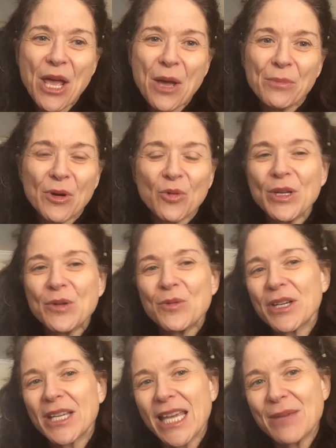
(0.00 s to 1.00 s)
but
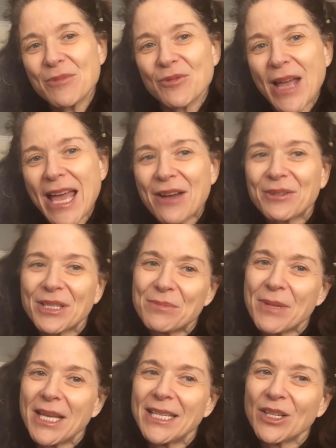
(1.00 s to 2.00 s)
WeWork came around and
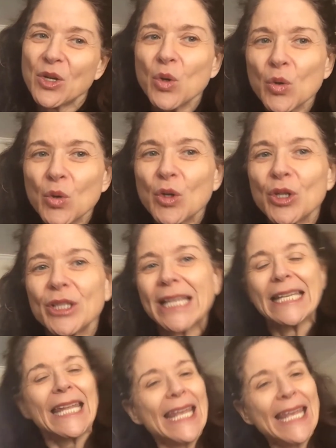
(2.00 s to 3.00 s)
made it cool
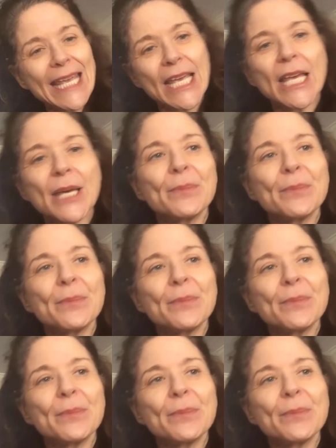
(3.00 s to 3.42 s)
and hip,